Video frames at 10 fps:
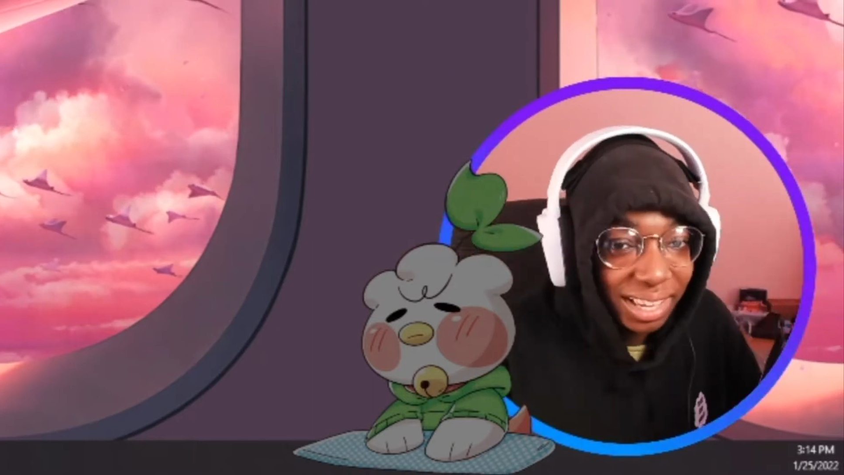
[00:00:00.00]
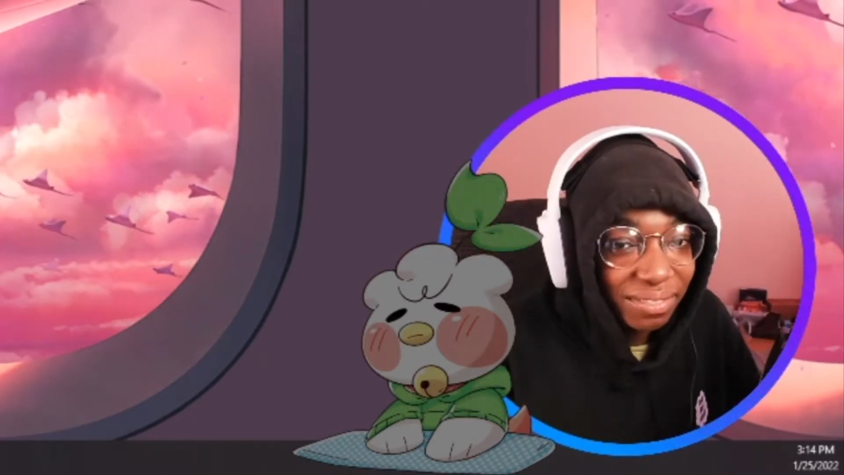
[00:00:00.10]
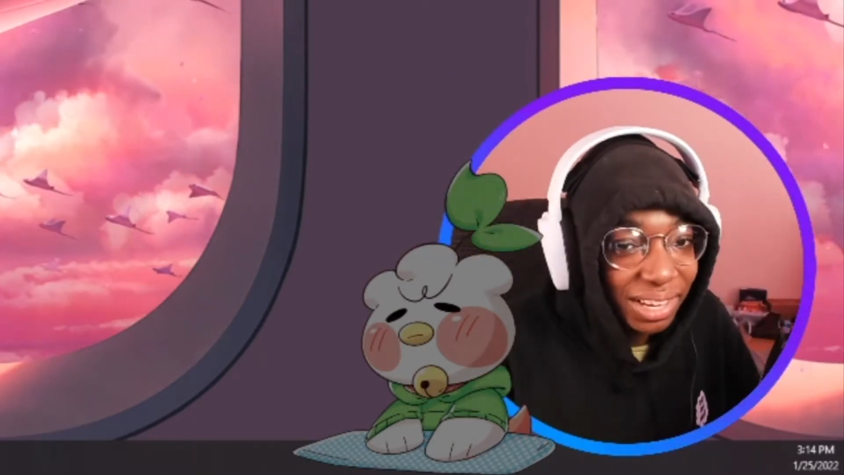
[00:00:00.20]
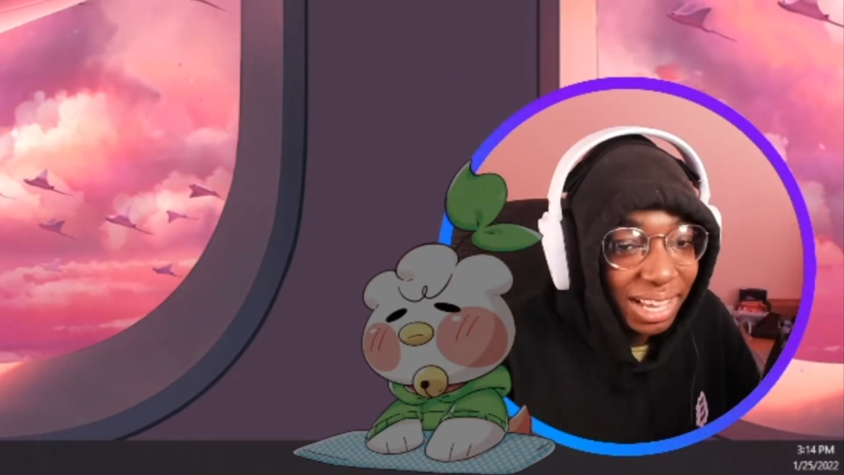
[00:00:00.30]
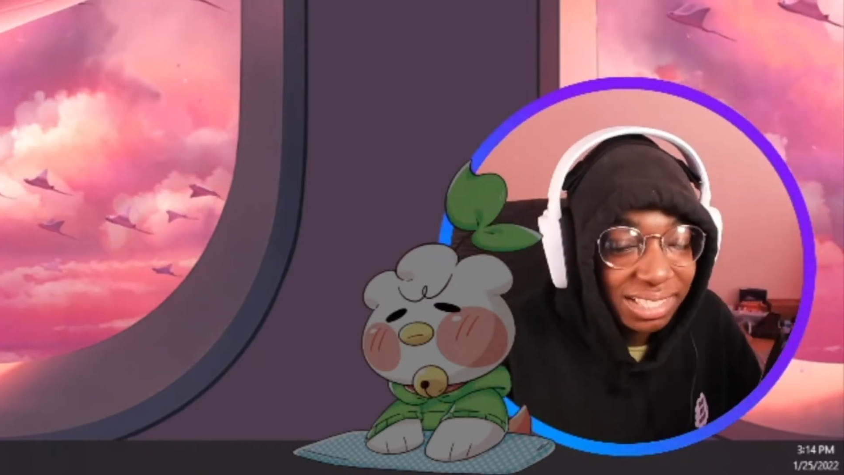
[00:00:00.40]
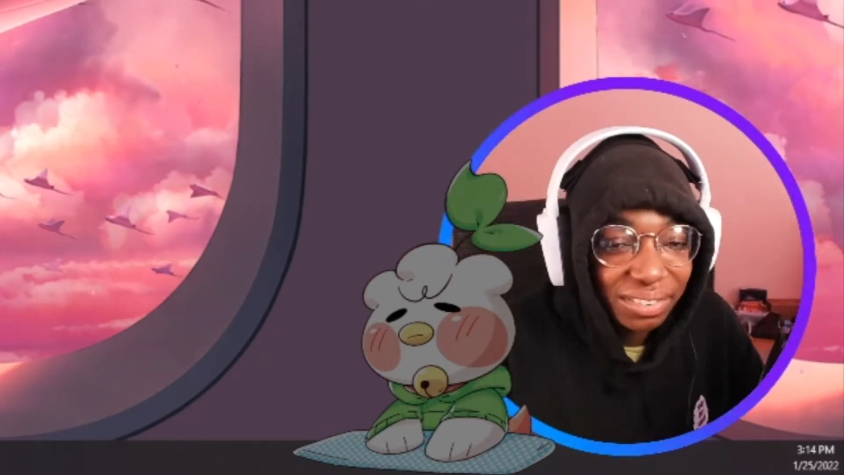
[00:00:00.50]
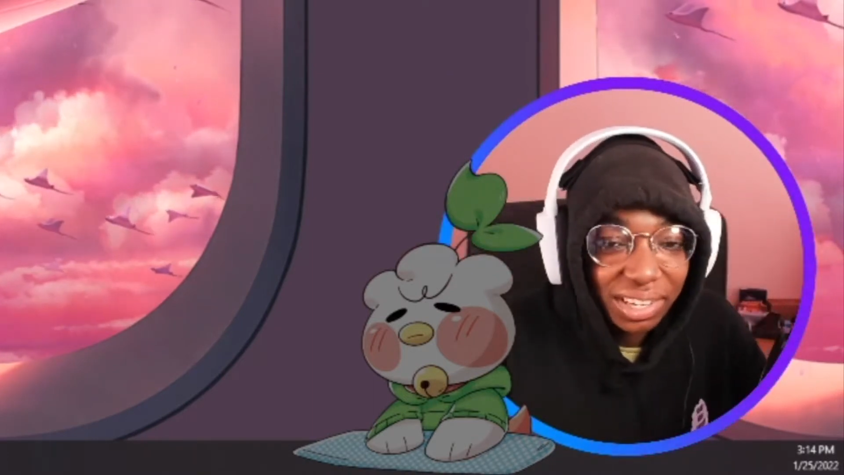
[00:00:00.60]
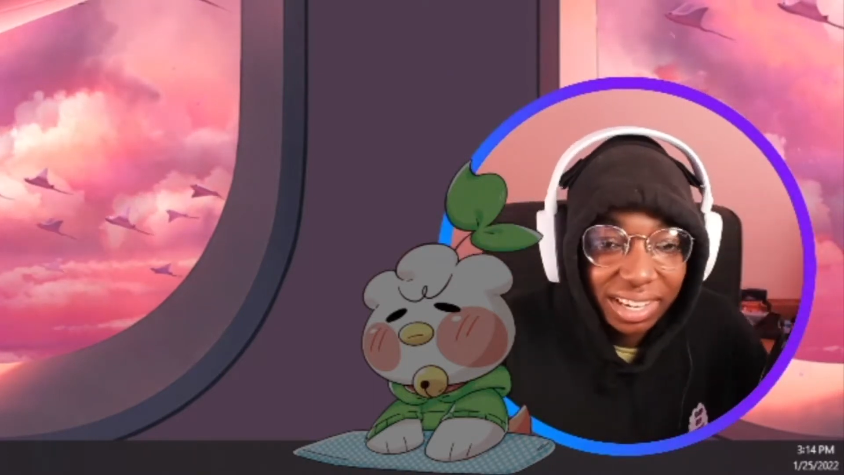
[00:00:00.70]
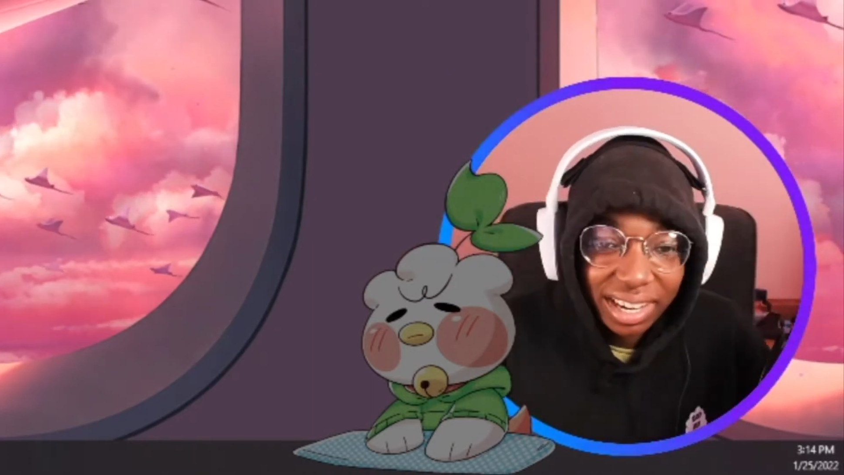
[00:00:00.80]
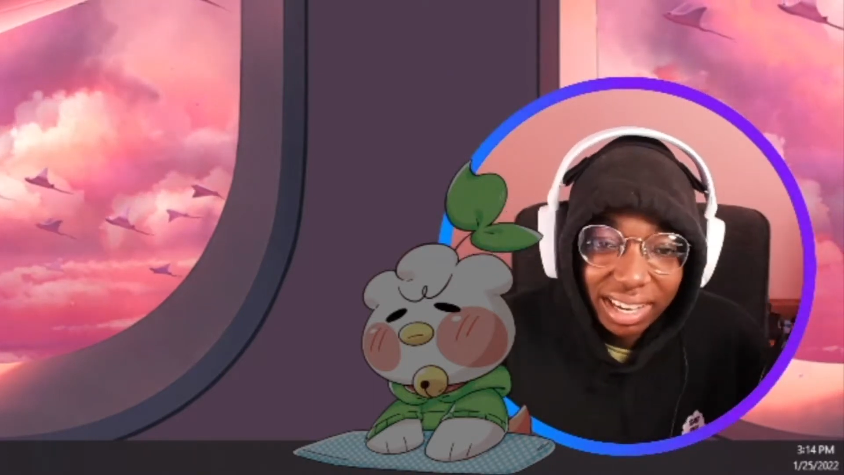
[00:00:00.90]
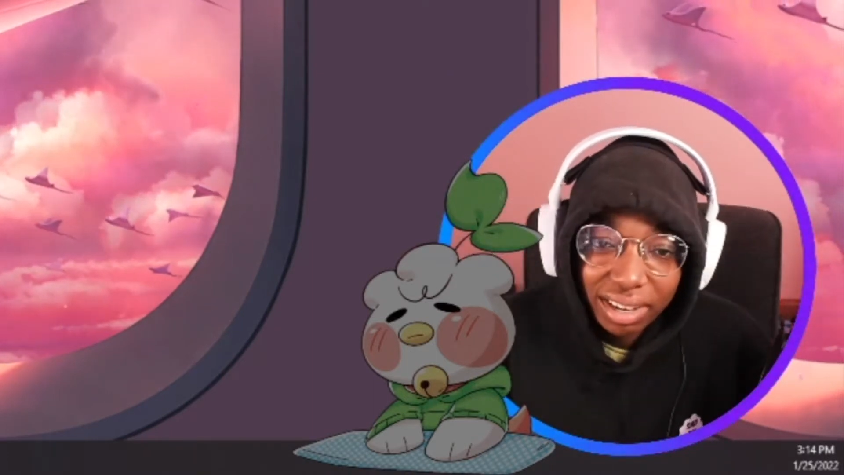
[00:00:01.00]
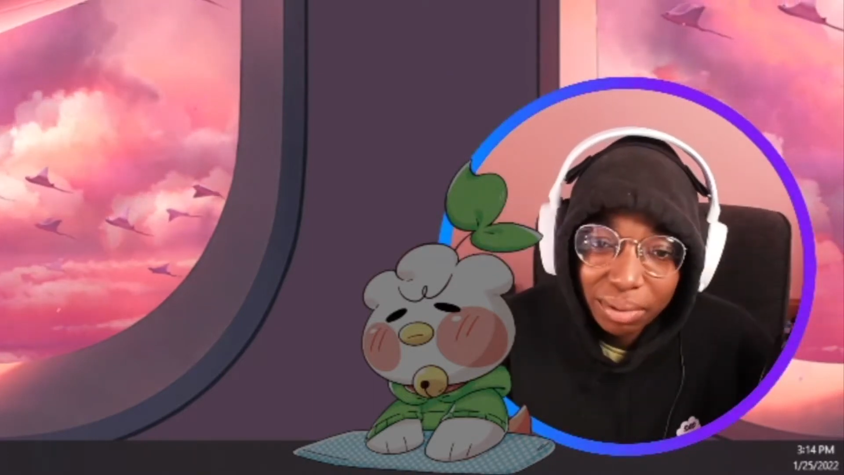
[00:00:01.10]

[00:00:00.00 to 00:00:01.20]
If you guys ever heard of echo,